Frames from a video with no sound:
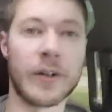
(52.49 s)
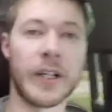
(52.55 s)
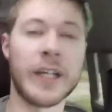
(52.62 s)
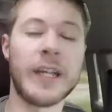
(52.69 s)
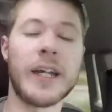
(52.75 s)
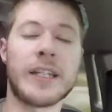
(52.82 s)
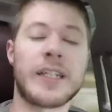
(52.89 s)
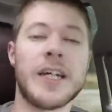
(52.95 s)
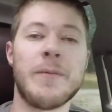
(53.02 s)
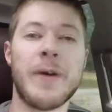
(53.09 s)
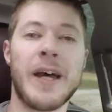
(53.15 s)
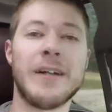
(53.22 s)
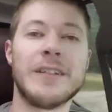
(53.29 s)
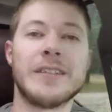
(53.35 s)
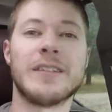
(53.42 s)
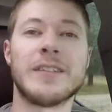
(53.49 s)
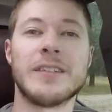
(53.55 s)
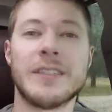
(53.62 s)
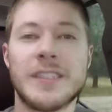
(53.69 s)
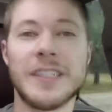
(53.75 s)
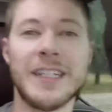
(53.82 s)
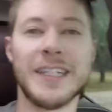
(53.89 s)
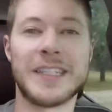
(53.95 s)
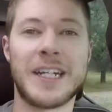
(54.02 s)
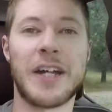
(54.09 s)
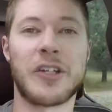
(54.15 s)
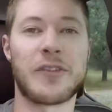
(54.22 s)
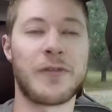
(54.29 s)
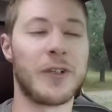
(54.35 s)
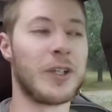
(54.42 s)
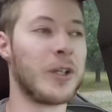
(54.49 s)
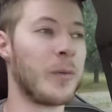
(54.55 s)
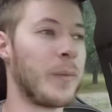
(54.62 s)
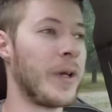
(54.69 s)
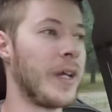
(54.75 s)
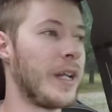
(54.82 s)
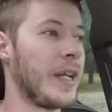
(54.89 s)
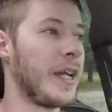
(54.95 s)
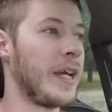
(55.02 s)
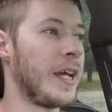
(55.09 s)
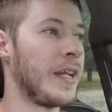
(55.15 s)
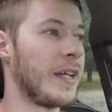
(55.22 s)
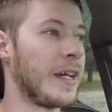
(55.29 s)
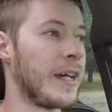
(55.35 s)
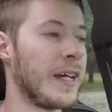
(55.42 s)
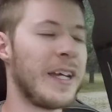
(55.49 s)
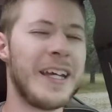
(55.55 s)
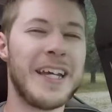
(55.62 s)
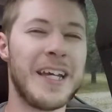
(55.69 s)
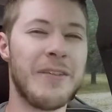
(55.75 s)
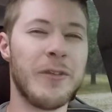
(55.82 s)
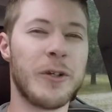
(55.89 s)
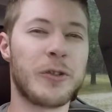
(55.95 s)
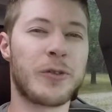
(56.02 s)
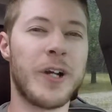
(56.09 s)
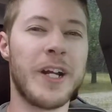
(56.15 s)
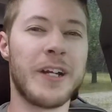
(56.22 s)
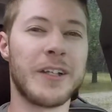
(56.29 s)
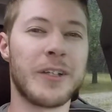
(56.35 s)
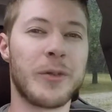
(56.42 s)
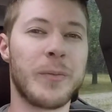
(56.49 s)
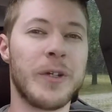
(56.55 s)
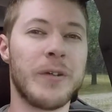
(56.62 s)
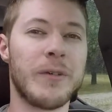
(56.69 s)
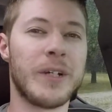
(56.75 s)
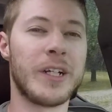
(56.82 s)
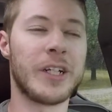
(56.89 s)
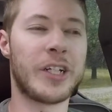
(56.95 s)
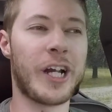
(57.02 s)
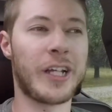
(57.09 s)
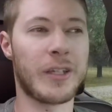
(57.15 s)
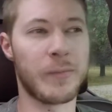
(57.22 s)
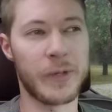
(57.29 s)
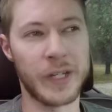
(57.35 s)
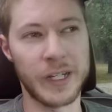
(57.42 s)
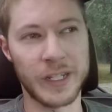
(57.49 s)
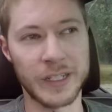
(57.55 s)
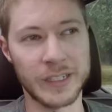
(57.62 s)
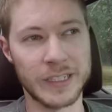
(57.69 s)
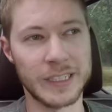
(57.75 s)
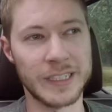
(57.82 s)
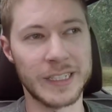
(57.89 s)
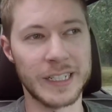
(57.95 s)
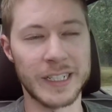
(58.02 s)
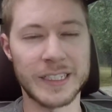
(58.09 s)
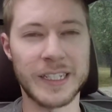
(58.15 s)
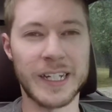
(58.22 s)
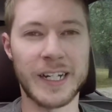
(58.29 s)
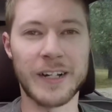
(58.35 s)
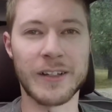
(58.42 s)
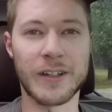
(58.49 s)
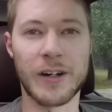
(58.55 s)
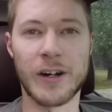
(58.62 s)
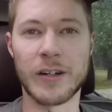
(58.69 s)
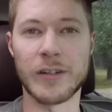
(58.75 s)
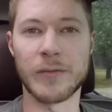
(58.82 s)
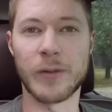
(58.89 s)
he got to come out and see his house for a little bit, and even though it's raining a little bit, we need to check the mail and take care of the garden and